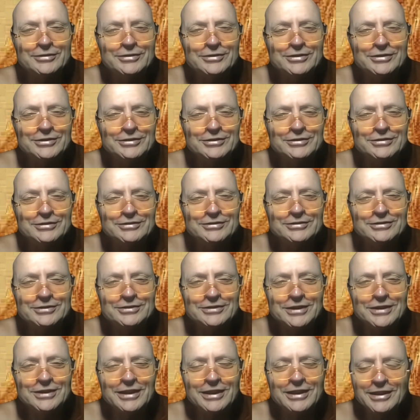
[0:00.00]
how
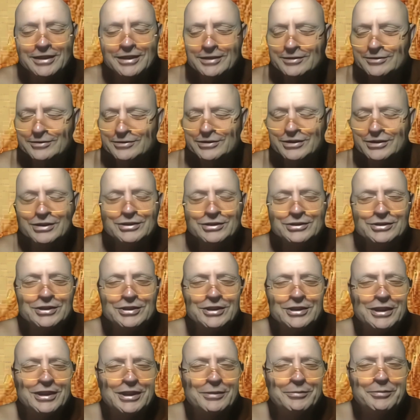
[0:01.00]
to uh,
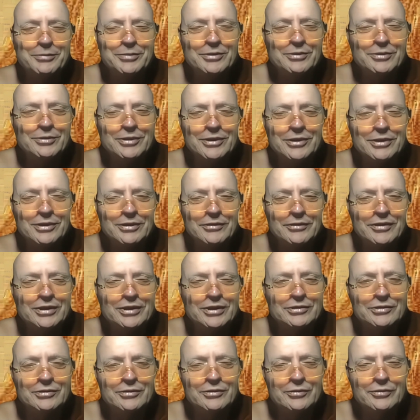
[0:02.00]
teach the lay people.
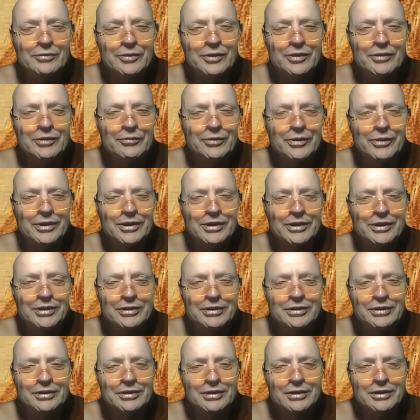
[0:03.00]
You know, that we're
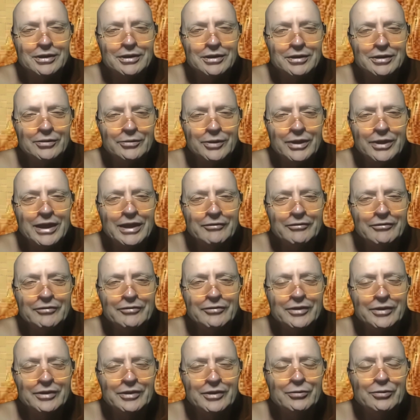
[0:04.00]
we're we
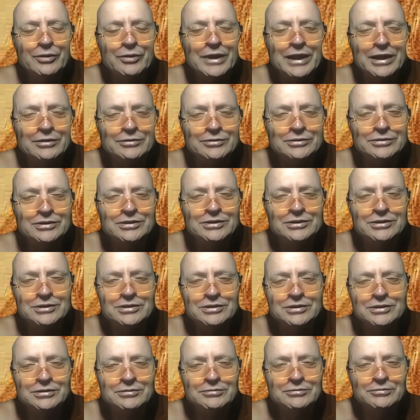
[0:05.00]
have a very
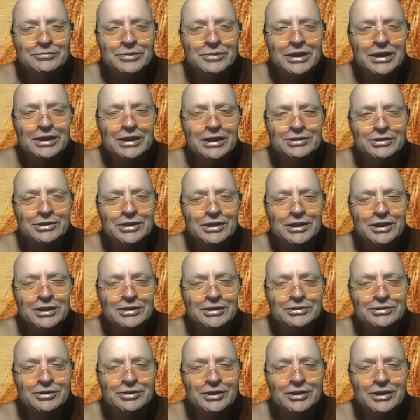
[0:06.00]
rounded
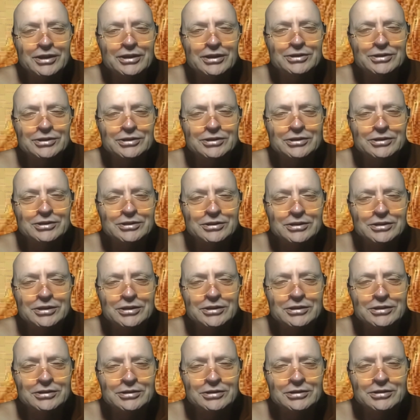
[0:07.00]
monastic education
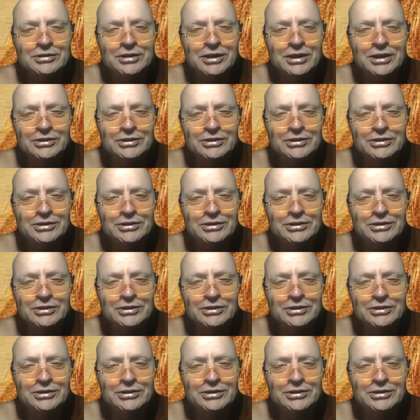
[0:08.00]
in the